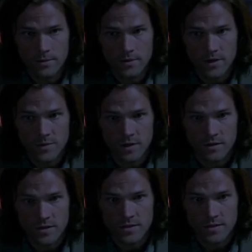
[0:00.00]
Trust me
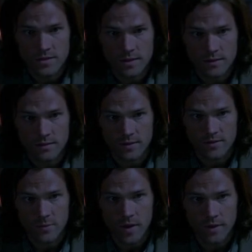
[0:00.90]
on this, it
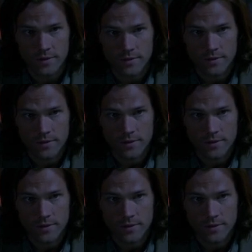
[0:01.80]
gets better.